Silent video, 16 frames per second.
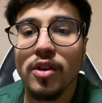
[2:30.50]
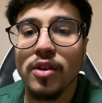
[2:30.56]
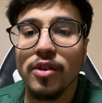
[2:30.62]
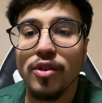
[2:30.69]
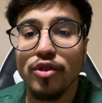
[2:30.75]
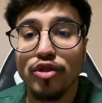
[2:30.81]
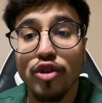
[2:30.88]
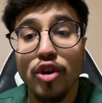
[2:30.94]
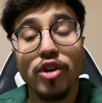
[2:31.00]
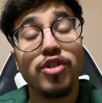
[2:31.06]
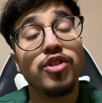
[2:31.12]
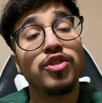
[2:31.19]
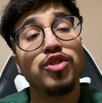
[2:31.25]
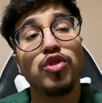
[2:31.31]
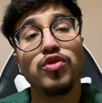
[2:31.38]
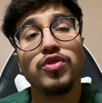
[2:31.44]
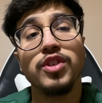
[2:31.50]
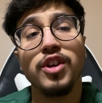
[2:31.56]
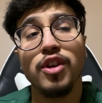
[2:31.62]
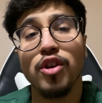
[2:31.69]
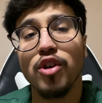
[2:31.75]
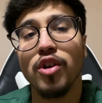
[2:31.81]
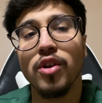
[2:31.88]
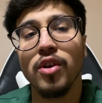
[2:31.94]
you start to associate
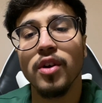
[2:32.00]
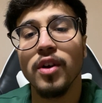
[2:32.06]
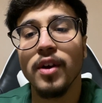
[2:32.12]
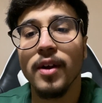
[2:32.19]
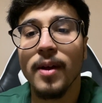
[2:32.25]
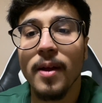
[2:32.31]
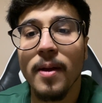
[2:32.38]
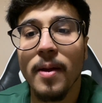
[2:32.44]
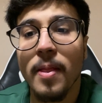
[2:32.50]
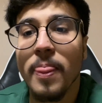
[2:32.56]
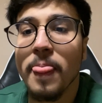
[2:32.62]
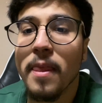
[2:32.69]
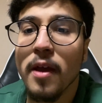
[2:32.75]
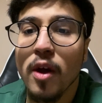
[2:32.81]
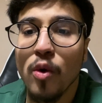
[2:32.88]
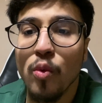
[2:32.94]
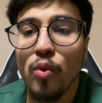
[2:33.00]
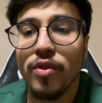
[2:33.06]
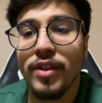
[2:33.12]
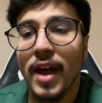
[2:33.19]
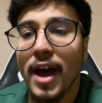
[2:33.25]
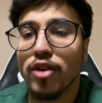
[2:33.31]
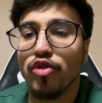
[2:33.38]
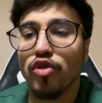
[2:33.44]
her with
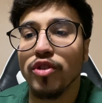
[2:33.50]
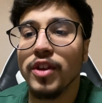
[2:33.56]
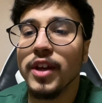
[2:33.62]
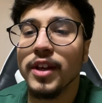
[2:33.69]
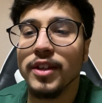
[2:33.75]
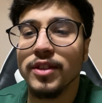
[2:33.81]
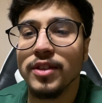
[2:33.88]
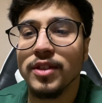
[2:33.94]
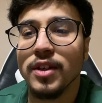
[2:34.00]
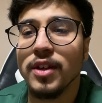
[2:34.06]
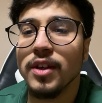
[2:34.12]
natural things